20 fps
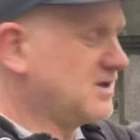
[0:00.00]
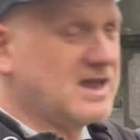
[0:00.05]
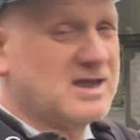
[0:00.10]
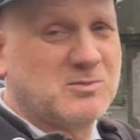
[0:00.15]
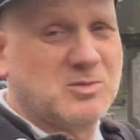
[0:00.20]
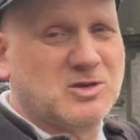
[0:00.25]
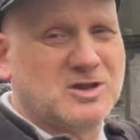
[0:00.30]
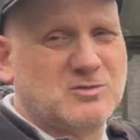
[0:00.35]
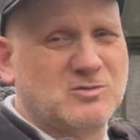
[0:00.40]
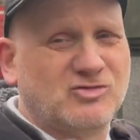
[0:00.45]
here,
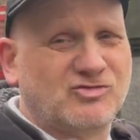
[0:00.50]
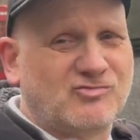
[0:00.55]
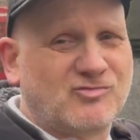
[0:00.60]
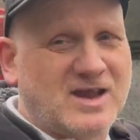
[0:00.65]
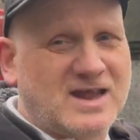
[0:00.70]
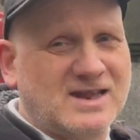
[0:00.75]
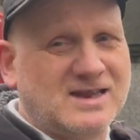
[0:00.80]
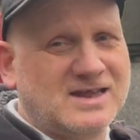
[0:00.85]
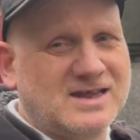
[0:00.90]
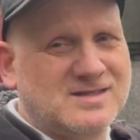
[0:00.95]
but there was
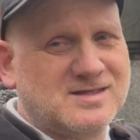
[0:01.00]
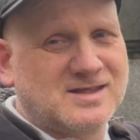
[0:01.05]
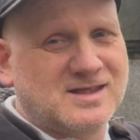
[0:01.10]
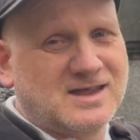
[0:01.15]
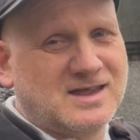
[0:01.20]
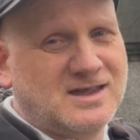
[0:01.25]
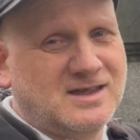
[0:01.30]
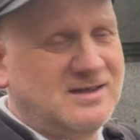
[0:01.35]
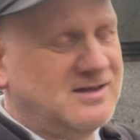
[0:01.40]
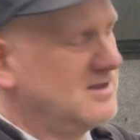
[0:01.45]
railings
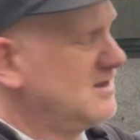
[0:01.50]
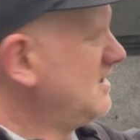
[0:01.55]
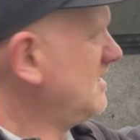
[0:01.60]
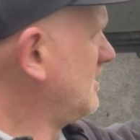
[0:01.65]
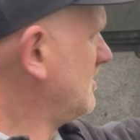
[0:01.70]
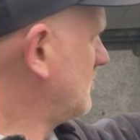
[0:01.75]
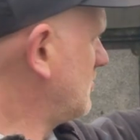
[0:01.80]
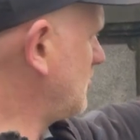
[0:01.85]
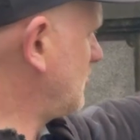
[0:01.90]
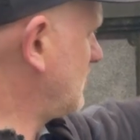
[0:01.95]
here,
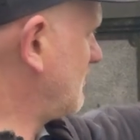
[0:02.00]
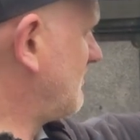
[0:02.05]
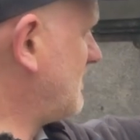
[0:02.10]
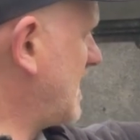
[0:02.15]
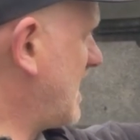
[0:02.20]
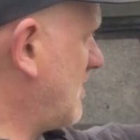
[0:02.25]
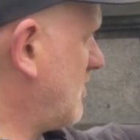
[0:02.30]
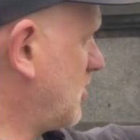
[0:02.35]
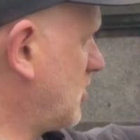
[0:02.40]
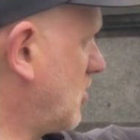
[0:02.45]
which have
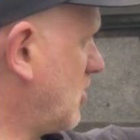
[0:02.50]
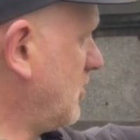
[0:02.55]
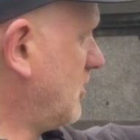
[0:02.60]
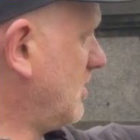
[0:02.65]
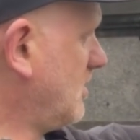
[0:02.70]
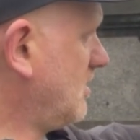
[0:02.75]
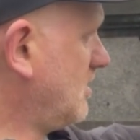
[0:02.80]
now gone.